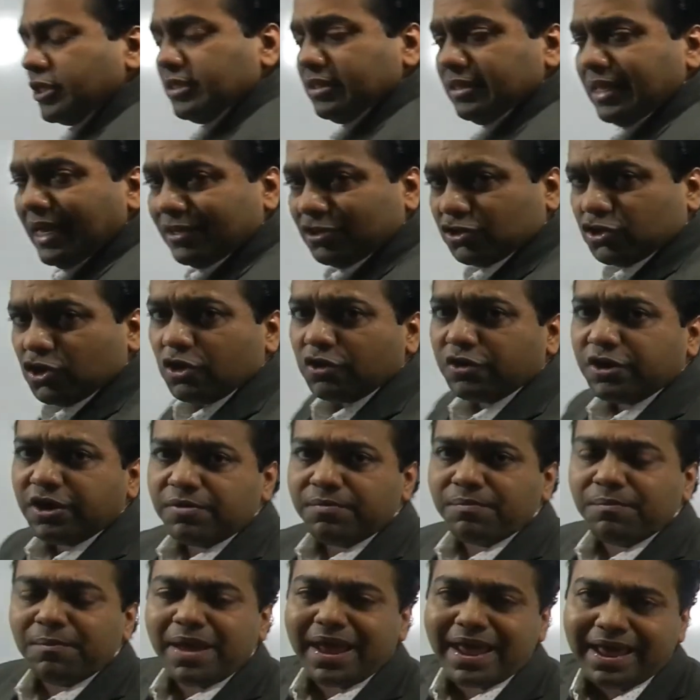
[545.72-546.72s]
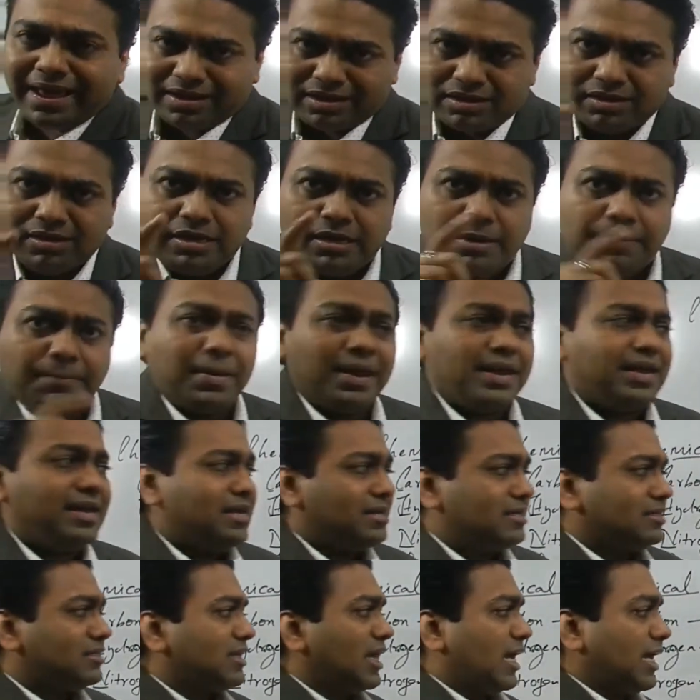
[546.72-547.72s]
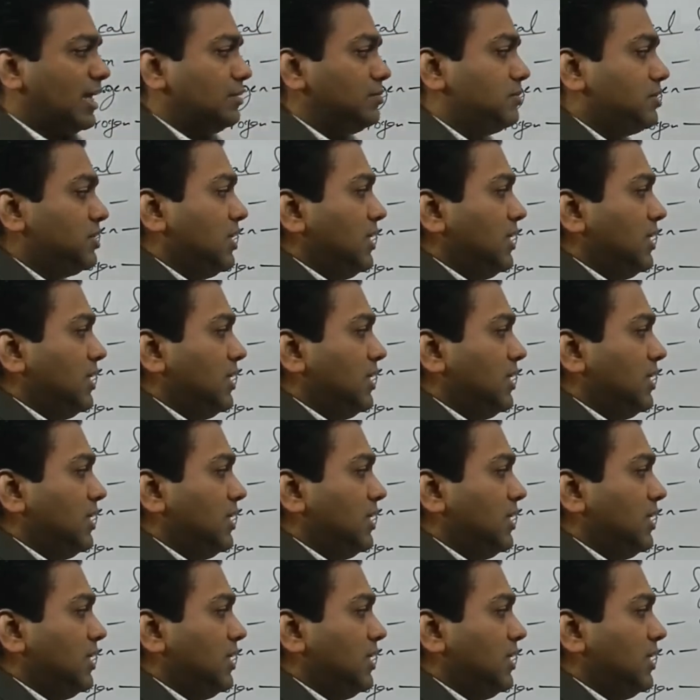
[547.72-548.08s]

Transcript: that children make many a times